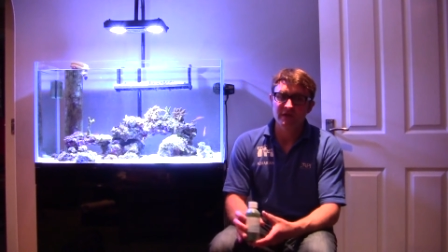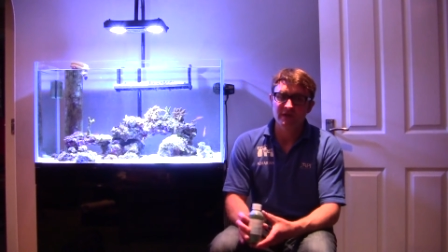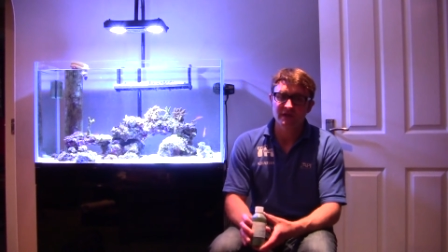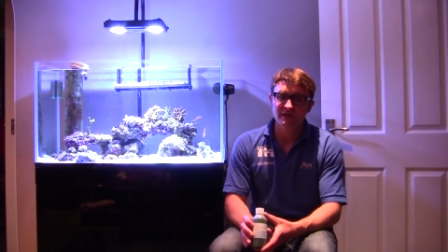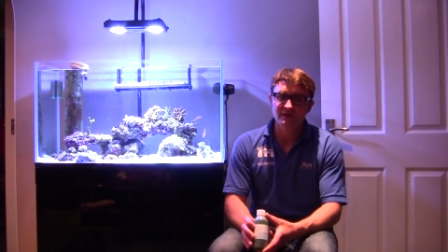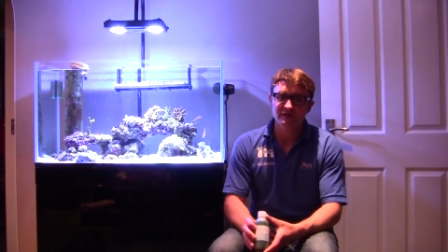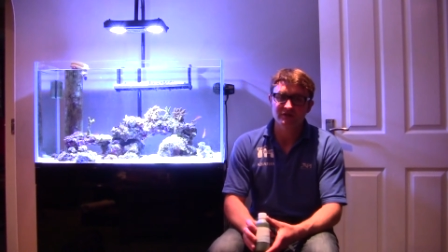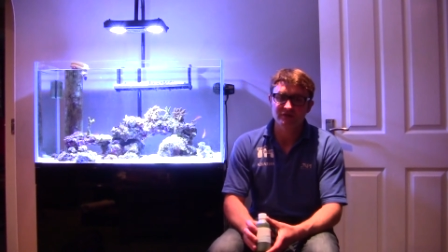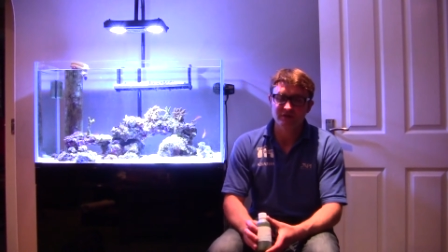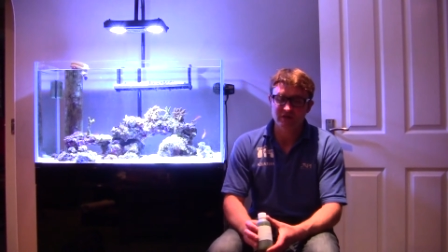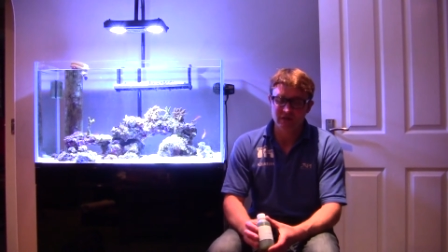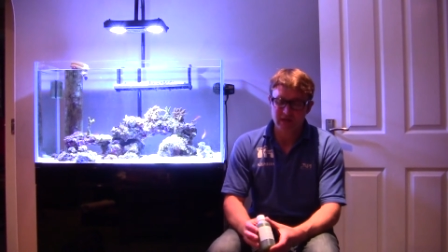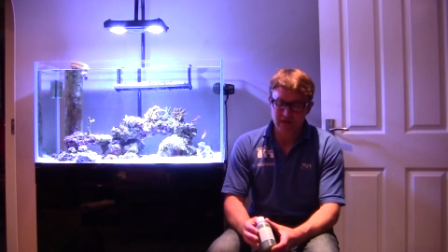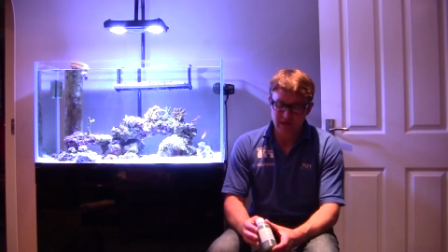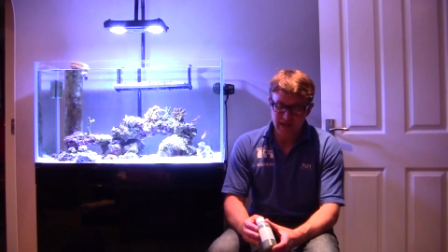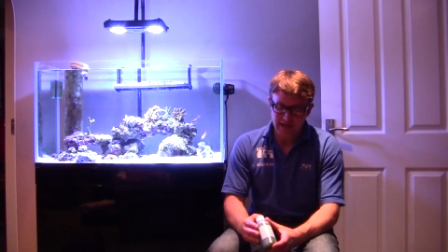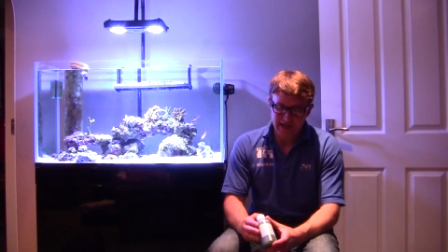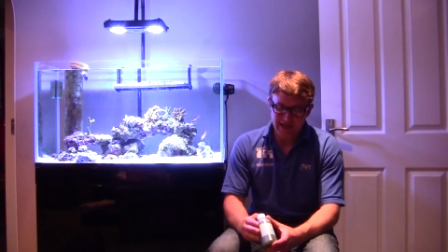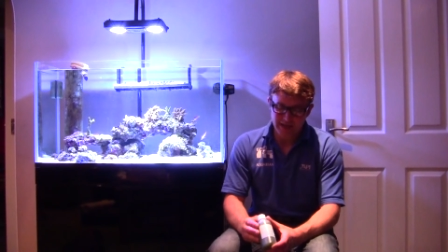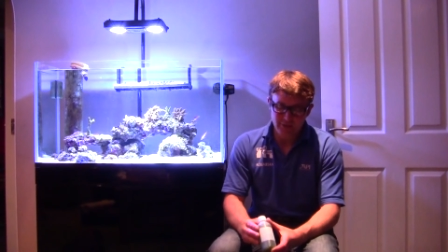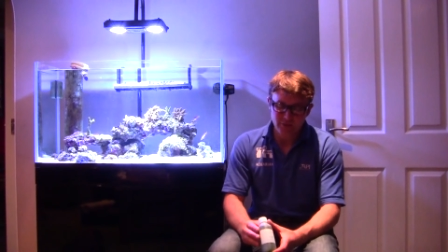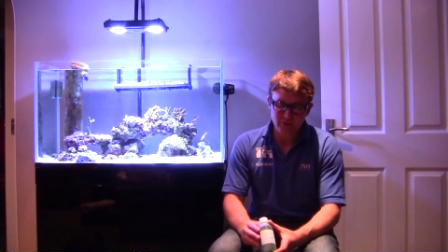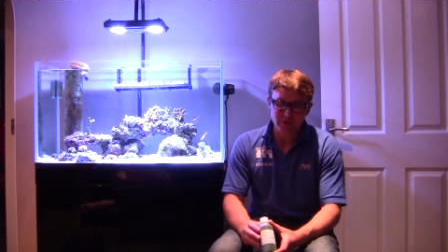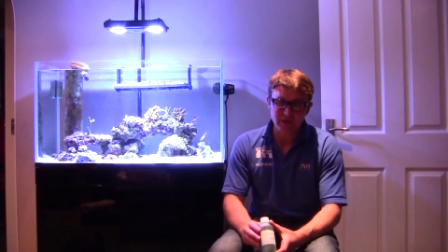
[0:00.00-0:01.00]
It's a
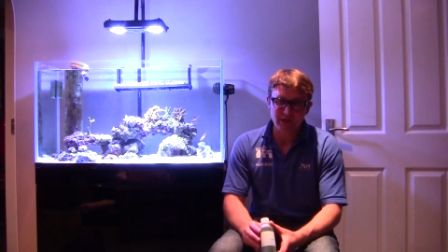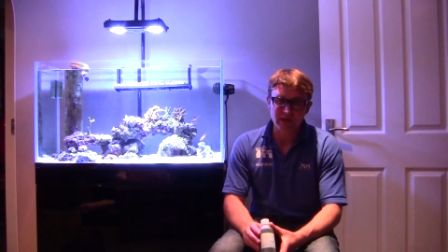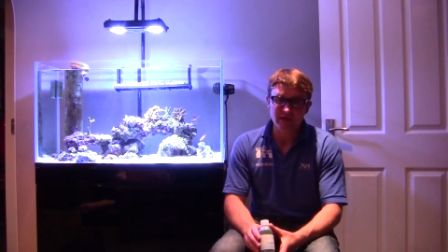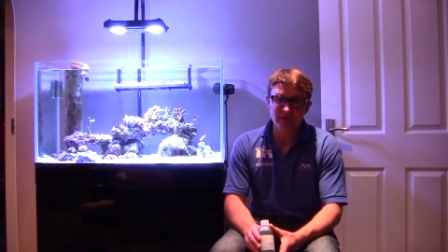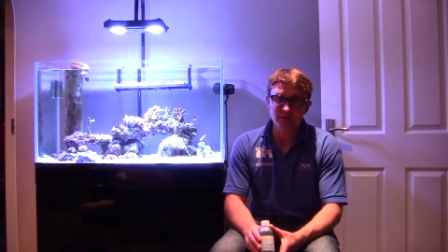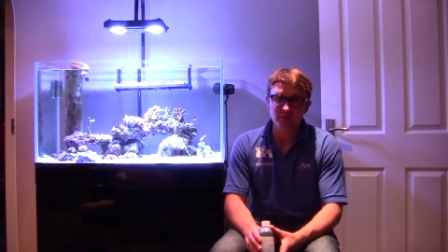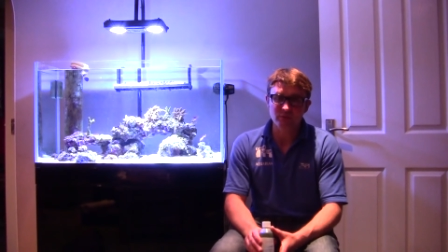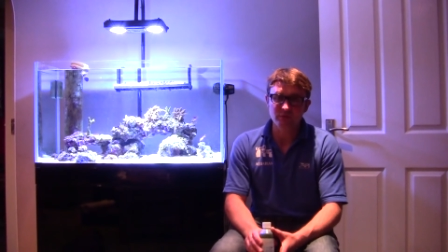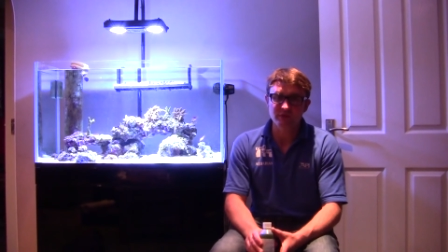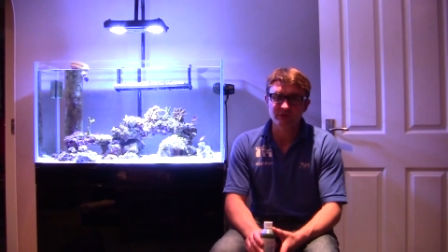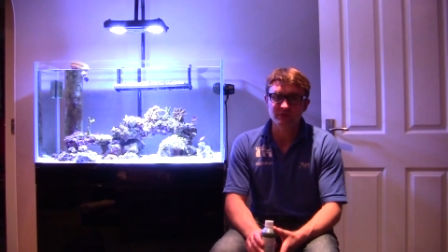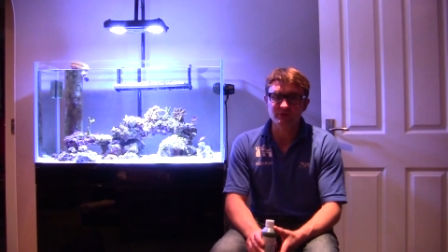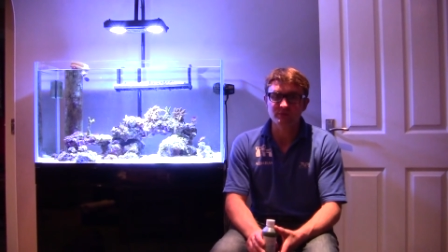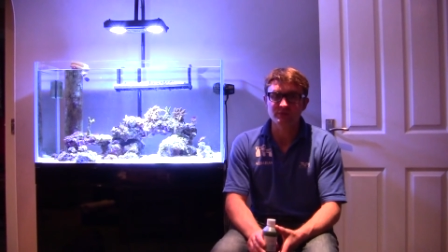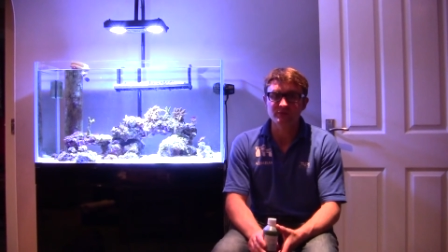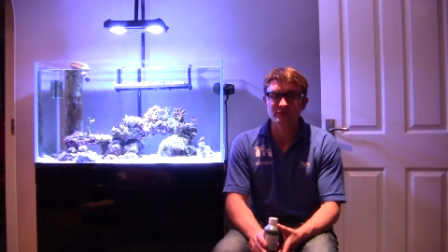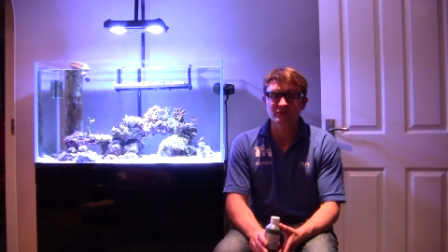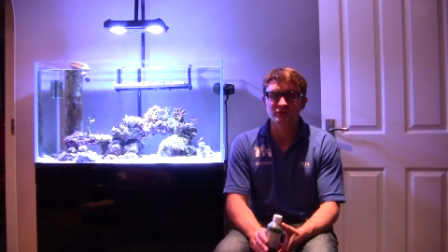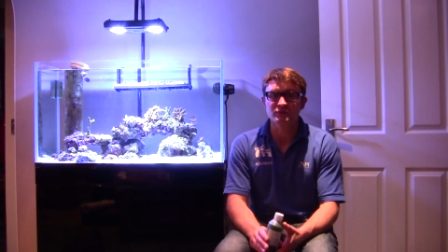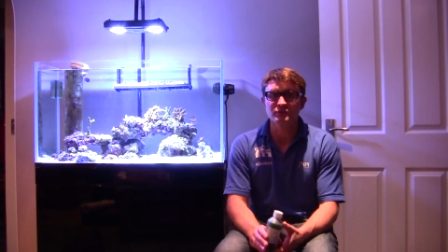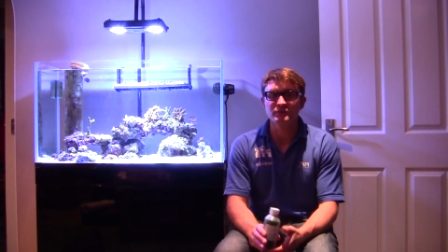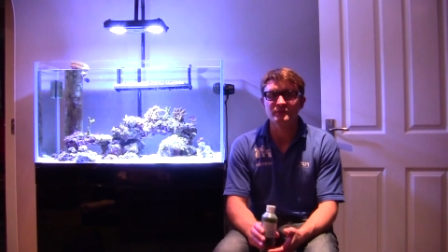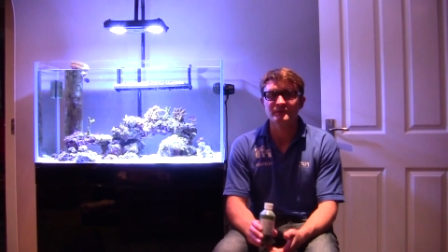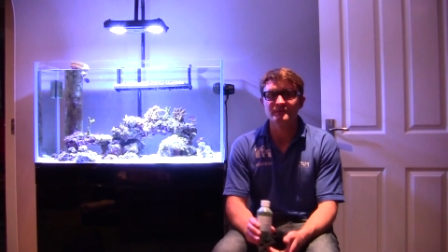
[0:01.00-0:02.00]
algae which
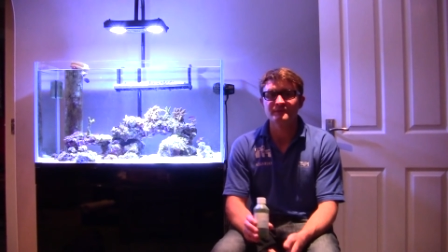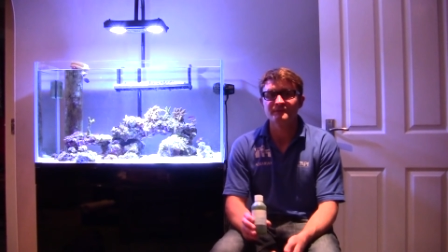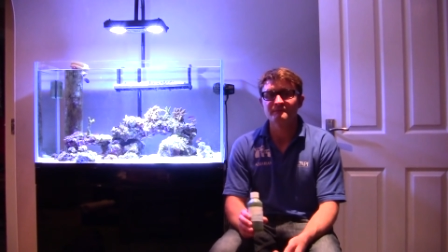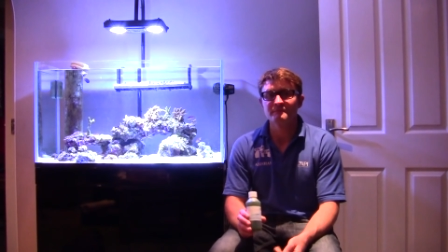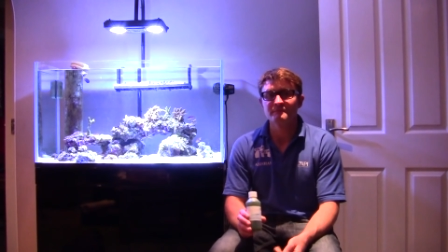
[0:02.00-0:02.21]
will